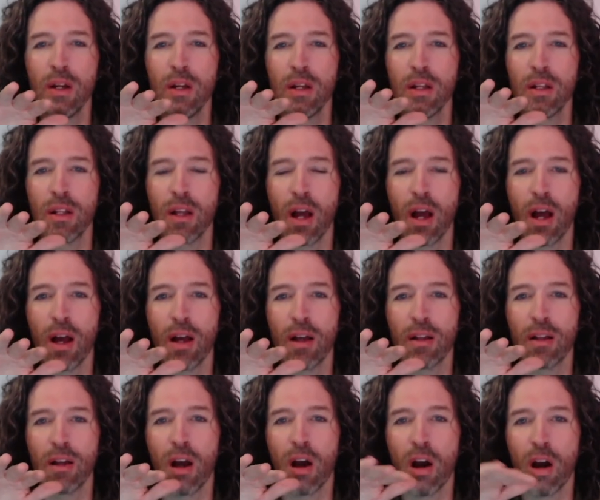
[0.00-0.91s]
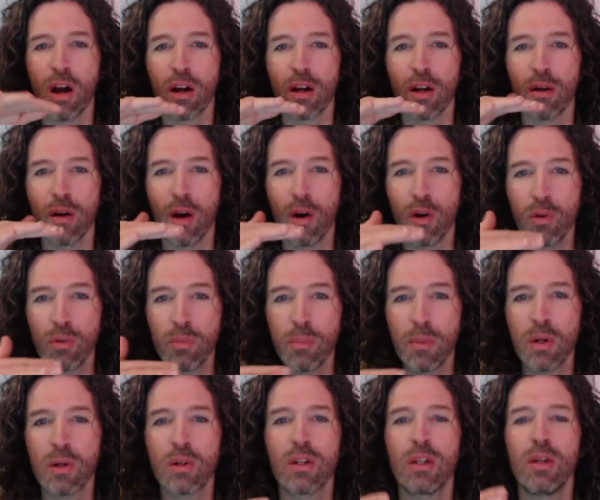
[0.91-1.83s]
uh, our own
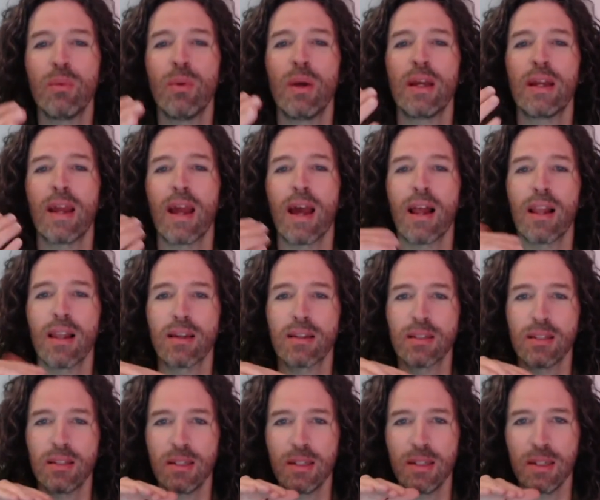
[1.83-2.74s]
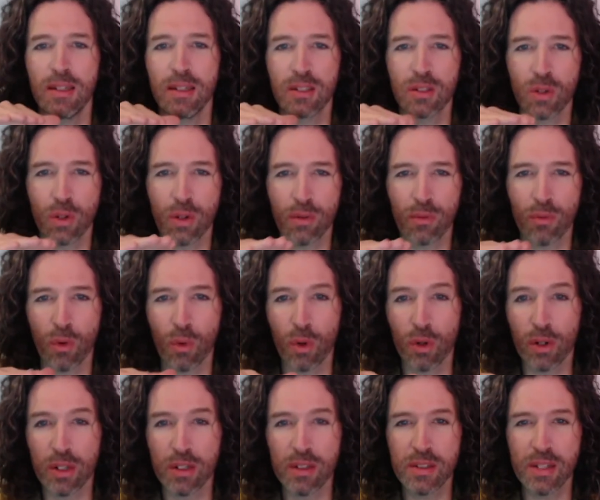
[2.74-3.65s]
Milky Way galaxy is sort of
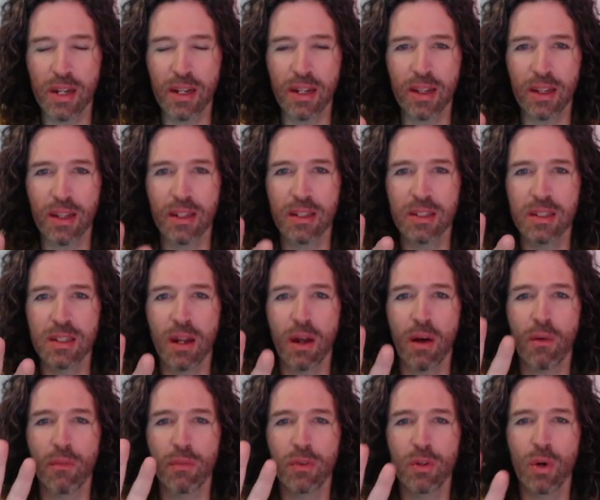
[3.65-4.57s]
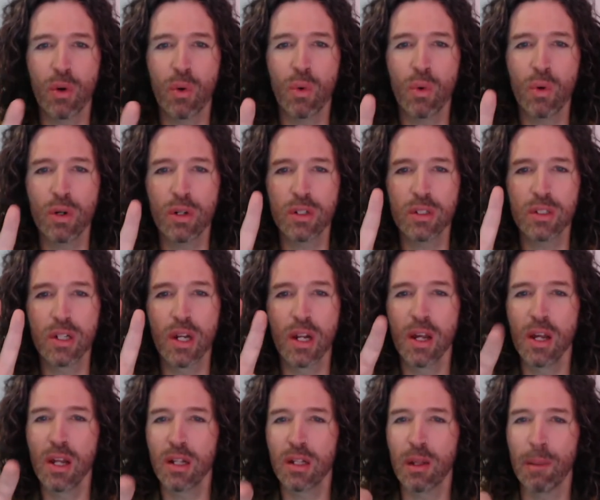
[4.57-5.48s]
orientating itself towards
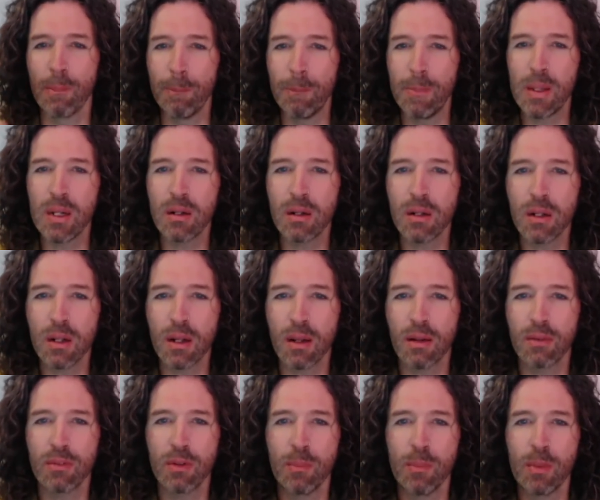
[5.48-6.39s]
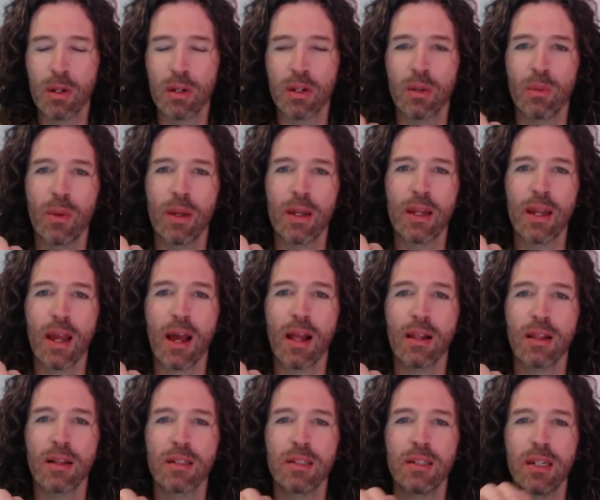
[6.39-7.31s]
the middle of the Milky Way
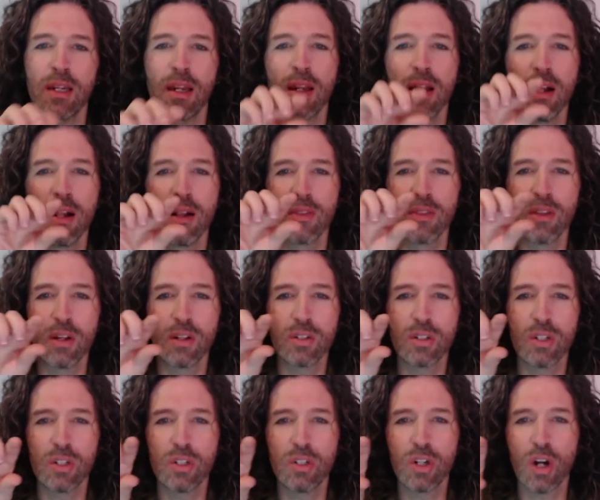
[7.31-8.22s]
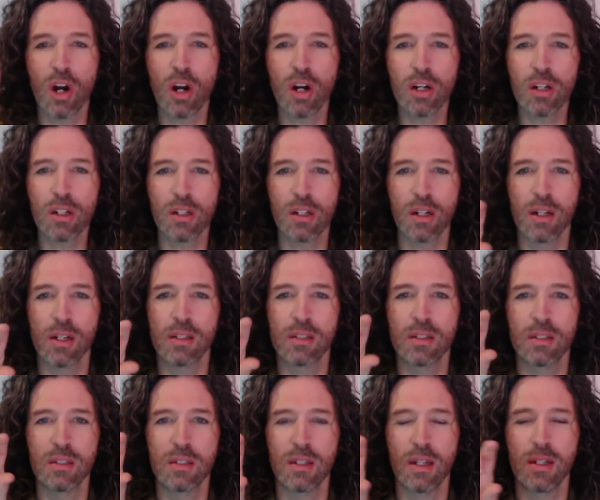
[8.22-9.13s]
galaxy. There's a
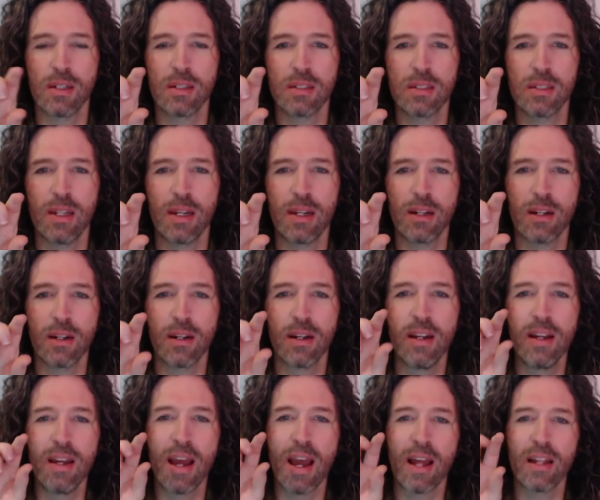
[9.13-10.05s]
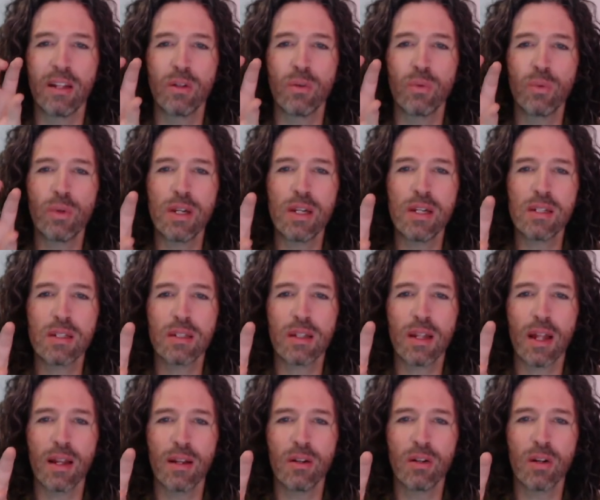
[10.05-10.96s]
darkness that is there, and the reason
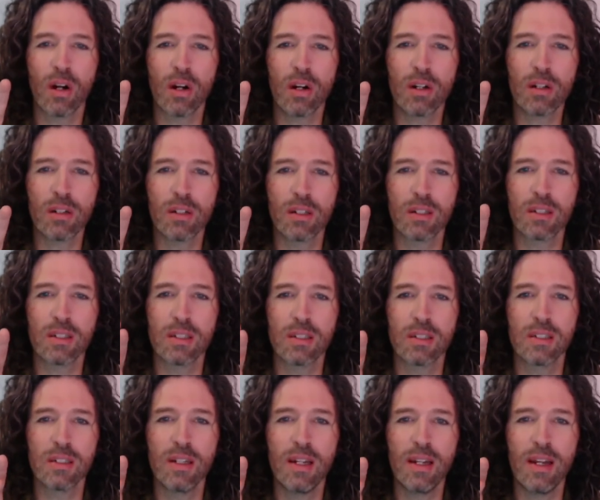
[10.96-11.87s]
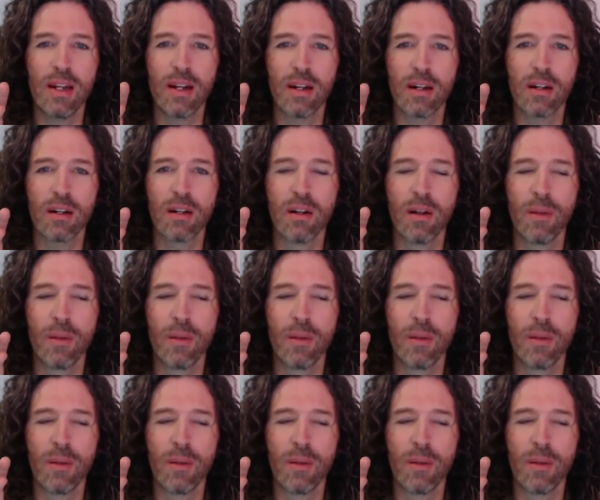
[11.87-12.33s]
that darkness is there